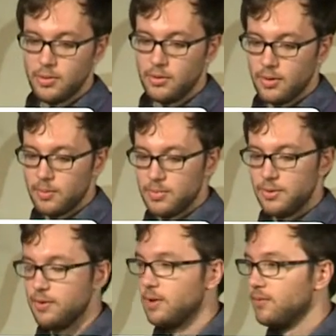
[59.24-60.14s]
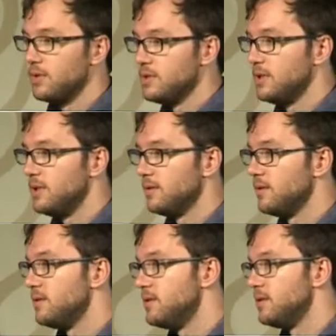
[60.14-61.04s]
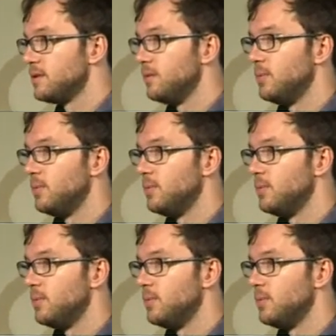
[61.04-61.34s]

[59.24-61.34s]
you are observing different genes and these genes can